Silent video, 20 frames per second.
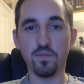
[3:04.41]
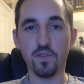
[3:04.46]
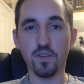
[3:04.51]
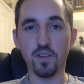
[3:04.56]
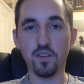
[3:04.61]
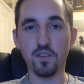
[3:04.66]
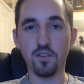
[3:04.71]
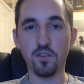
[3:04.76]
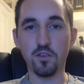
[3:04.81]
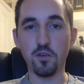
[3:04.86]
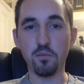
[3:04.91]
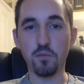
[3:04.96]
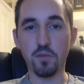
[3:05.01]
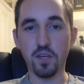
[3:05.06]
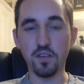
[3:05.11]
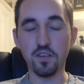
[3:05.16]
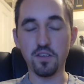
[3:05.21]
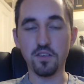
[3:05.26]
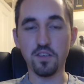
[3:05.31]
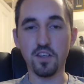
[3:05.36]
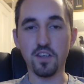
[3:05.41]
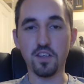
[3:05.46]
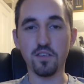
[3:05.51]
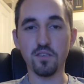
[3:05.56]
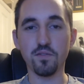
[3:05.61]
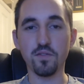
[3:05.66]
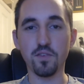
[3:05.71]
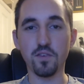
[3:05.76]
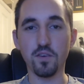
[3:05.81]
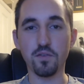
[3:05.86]
The two minders
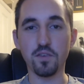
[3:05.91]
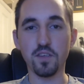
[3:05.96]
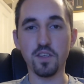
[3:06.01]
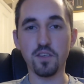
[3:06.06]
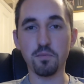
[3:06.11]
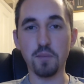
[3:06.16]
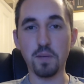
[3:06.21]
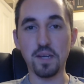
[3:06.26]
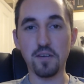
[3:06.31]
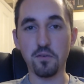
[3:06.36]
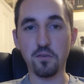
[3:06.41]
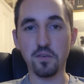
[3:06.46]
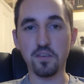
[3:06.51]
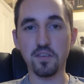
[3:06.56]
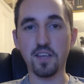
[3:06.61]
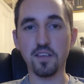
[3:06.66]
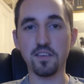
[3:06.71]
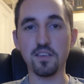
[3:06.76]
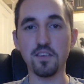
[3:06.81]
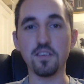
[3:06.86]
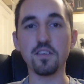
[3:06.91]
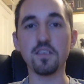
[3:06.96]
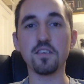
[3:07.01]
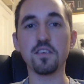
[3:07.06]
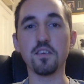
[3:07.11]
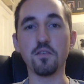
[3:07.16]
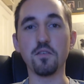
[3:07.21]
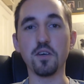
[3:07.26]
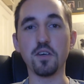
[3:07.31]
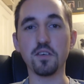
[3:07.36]
are obviously Spectre
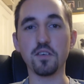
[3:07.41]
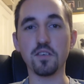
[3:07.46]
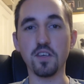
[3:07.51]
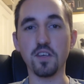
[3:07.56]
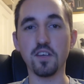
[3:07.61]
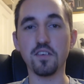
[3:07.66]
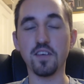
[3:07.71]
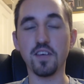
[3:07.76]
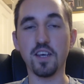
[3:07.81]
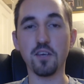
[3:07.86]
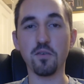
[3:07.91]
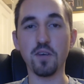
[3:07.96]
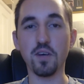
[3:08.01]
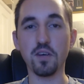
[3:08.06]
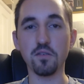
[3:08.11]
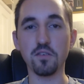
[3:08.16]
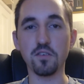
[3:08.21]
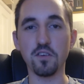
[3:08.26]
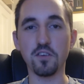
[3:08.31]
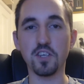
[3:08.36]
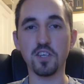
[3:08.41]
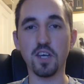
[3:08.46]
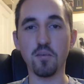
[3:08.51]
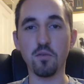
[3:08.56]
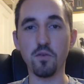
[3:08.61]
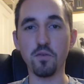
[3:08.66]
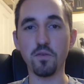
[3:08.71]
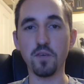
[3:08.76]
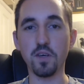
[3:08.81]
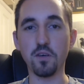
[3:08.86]
assassins who are going to take her out, so she
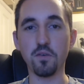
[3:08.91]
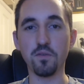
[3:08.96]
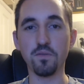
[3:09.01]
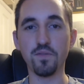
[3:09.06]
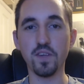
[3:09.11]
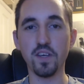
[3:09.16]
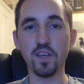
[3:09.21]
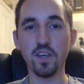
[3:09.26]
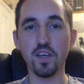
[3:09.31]
can't reveal